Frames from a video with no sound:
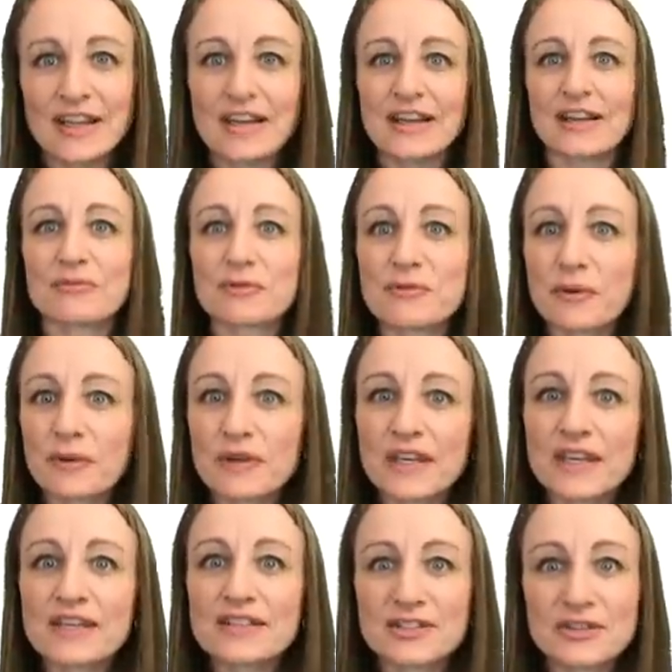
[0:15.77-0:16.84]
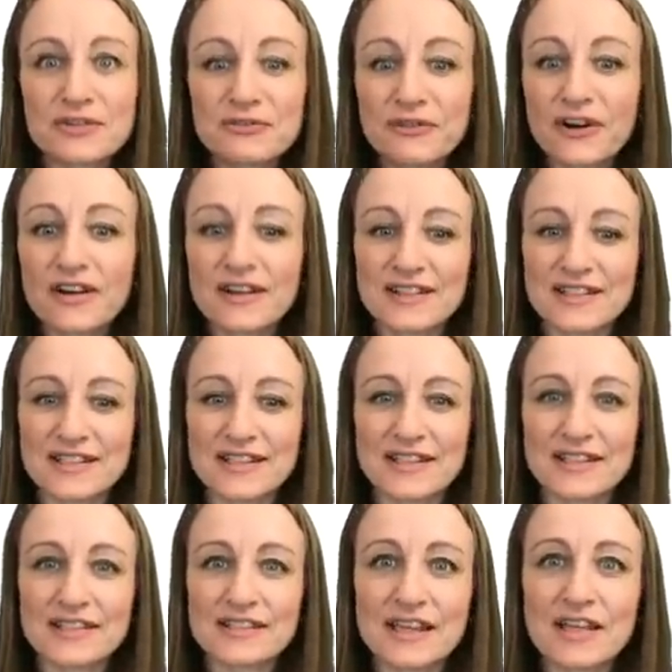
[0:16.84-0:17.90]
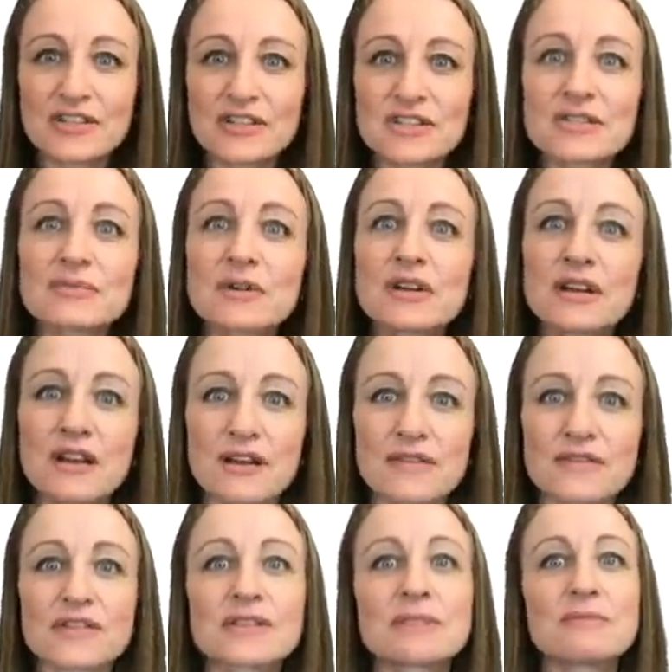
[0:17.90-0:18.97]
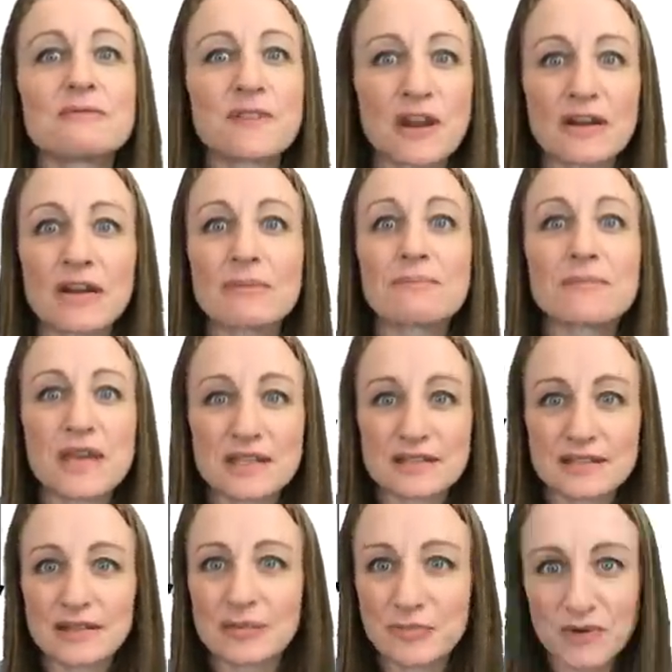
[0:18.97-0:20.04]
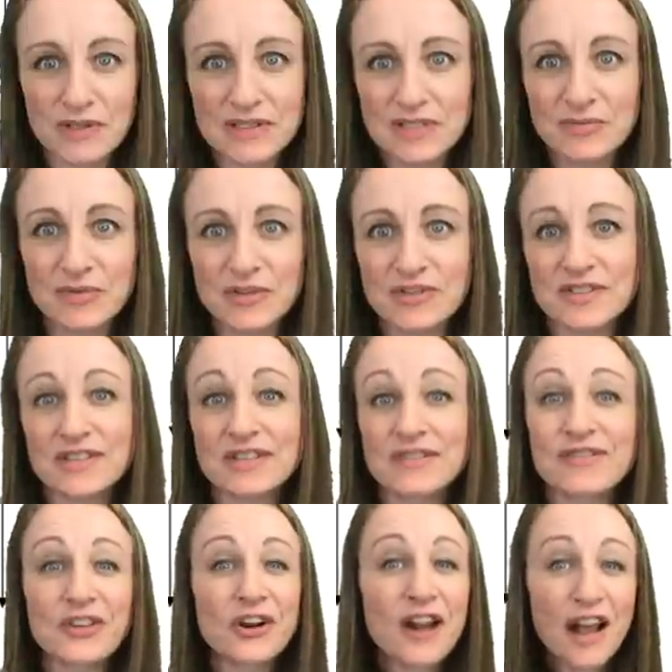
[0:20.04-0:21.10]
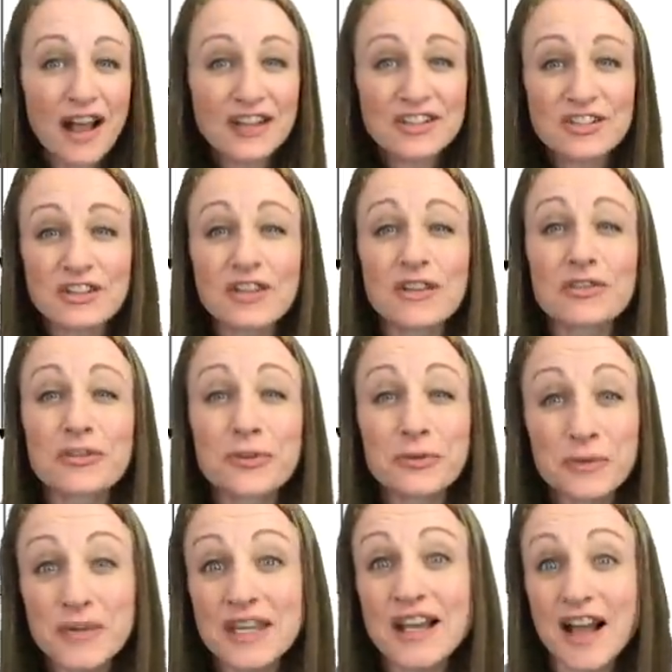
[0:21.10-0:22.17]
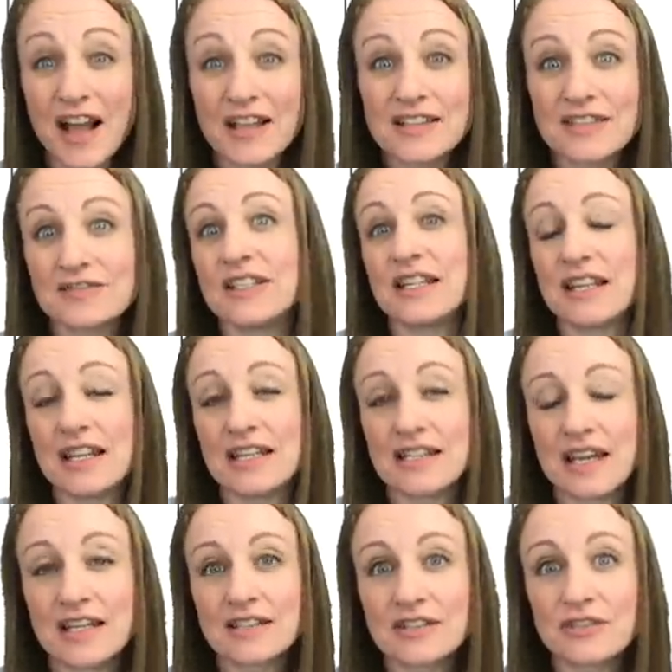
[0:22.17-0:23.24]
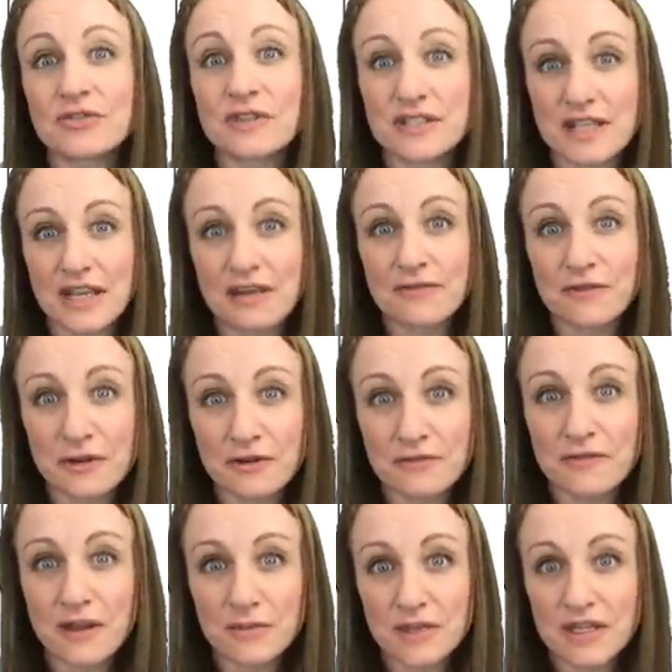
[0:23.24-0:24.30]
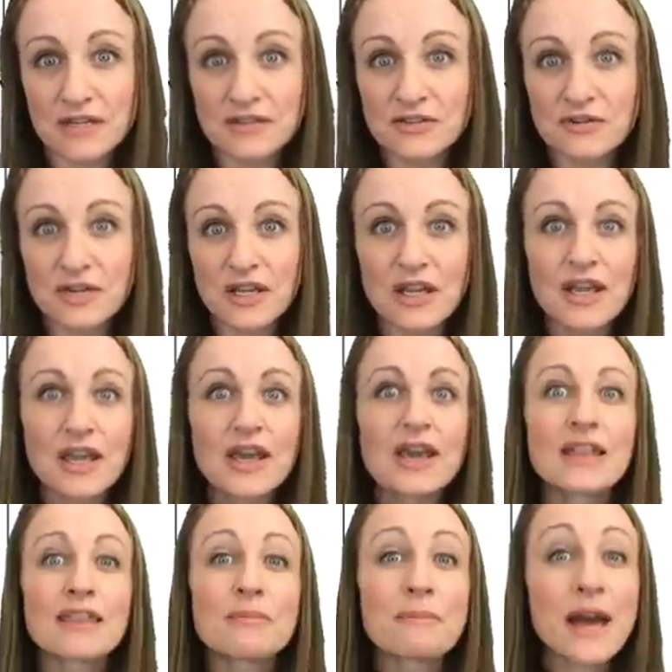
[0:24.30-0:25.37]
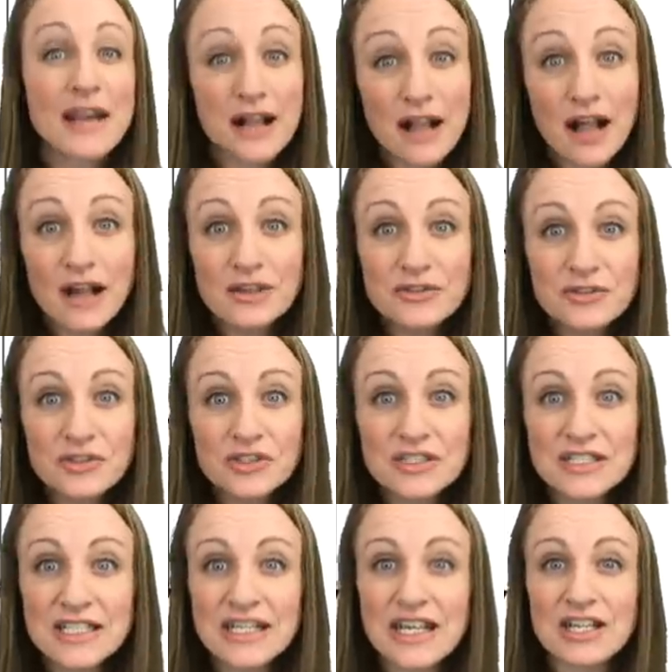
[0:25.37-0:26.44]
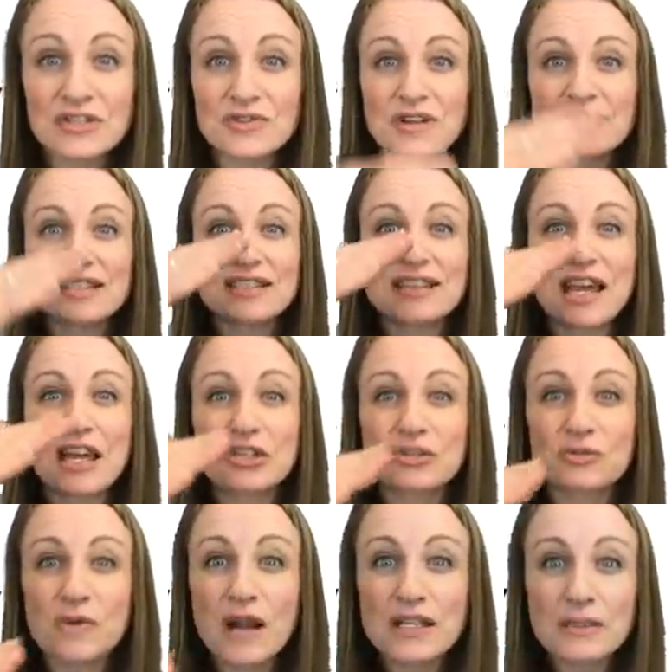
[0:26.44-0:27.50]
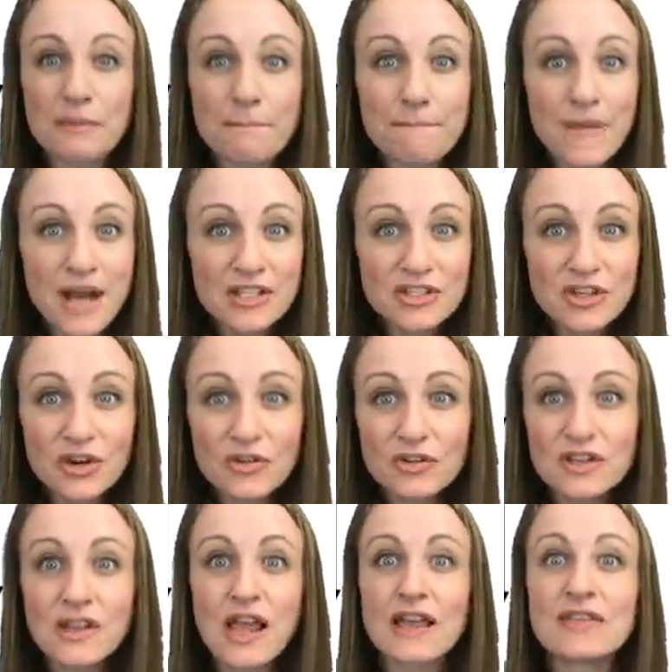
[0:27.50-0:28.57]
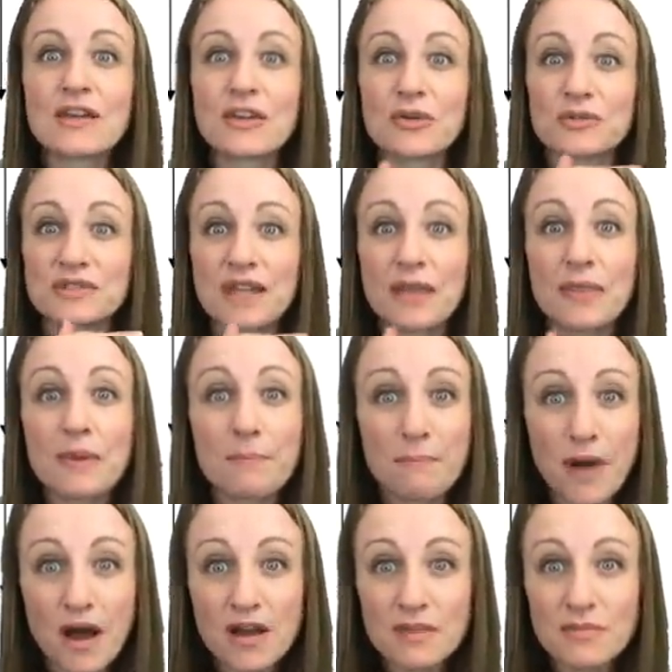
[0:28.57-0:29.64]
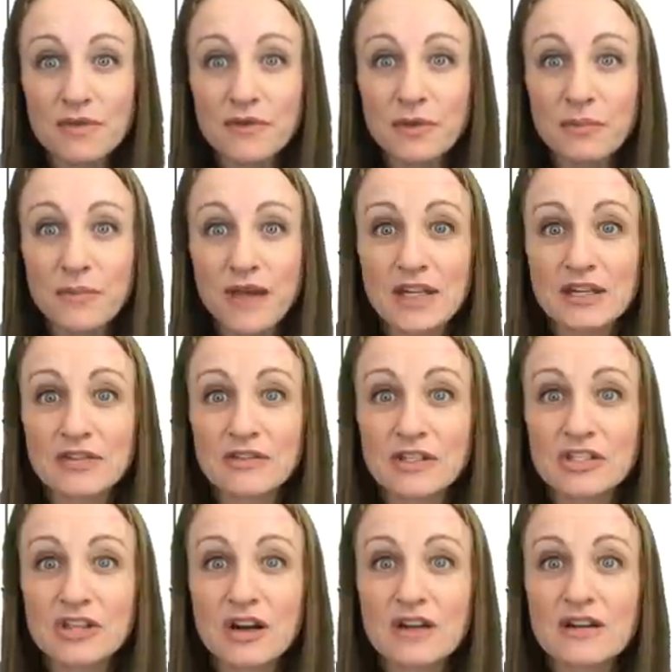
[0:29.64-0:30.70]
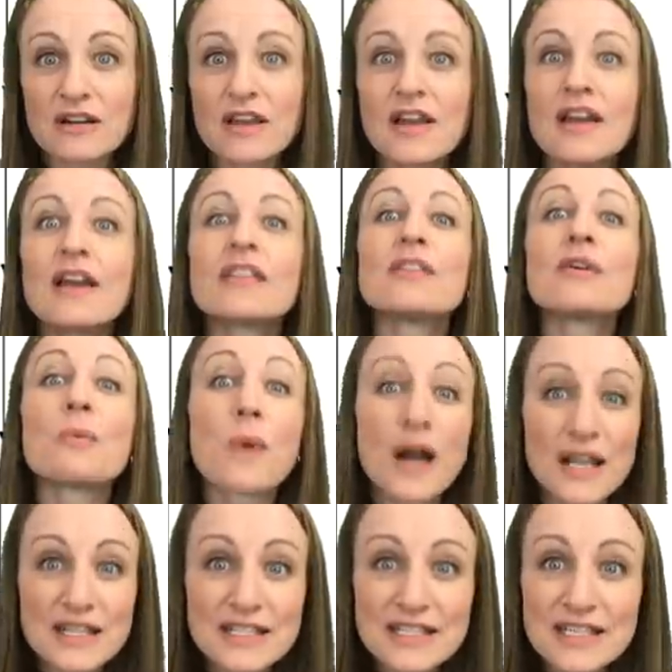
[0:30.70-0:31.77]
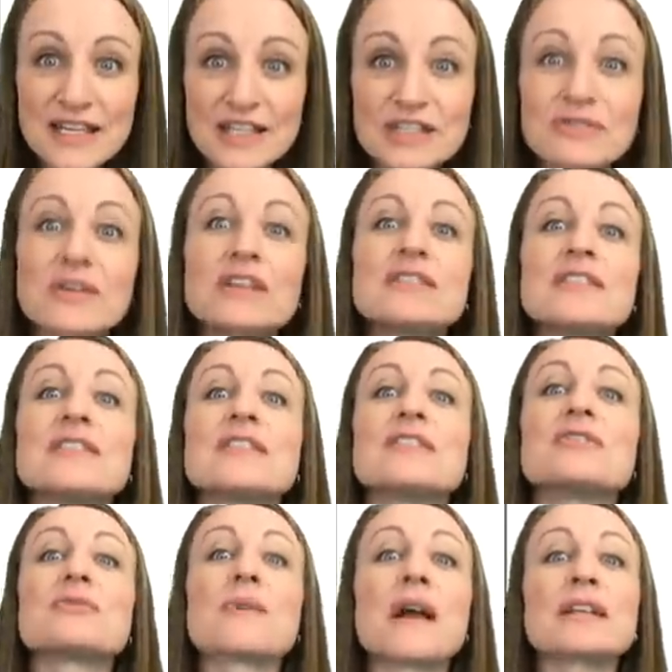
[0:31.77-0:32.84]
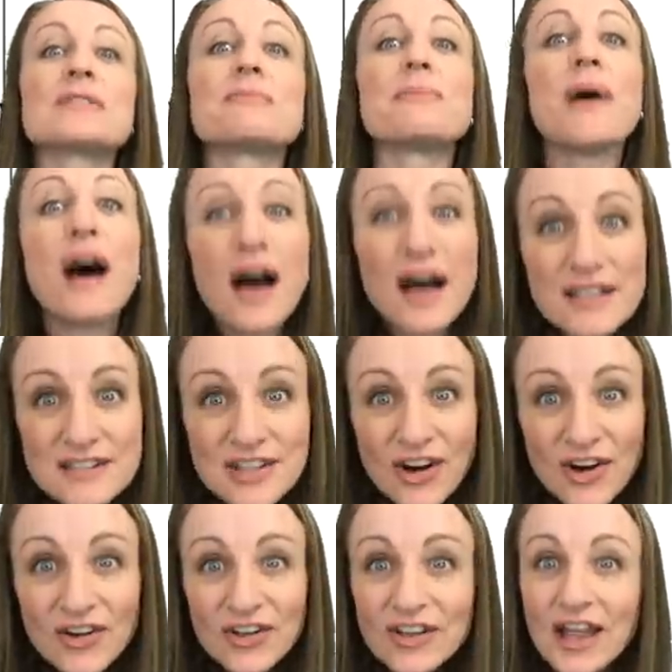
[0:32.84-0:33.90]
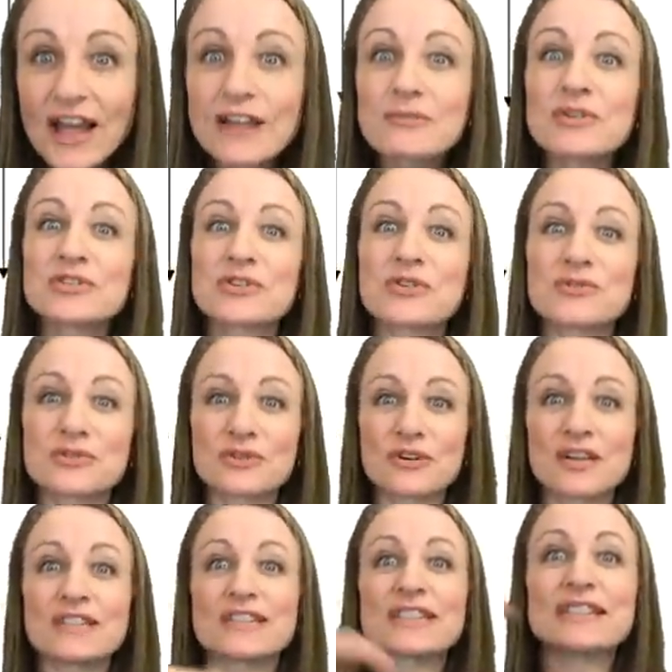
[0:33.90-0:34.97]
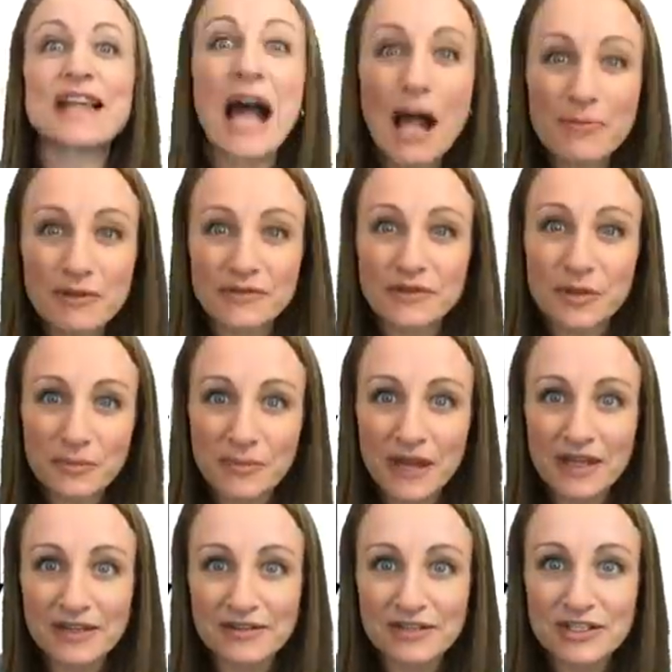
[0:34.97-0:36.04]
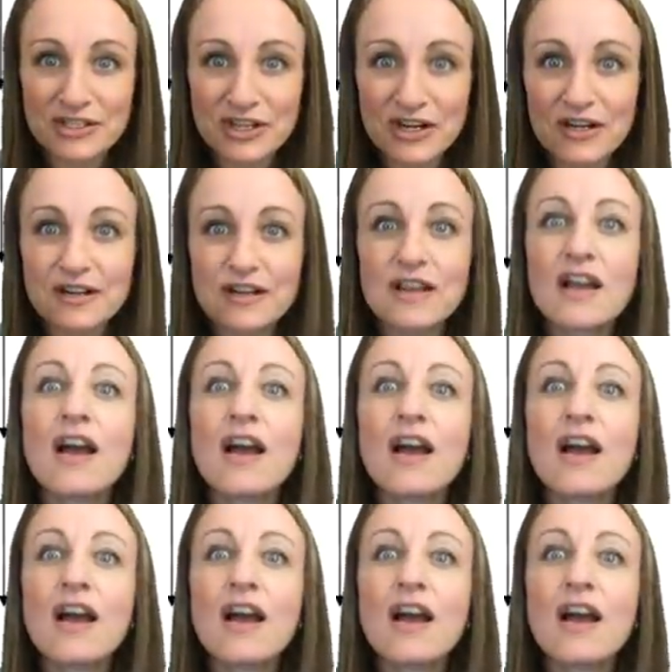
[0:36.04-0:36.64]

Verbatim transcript: Now, before we get too far into this, I just want to cover some very basic principles. There are actually three kinds of DNA tests you can take for your family history. The mitochondrial DNA traces that direct maternal line that goes down the bottom of your pedigree chart. The Y DNA traces a direct paternal line, which goes across the top of your pedigree chart.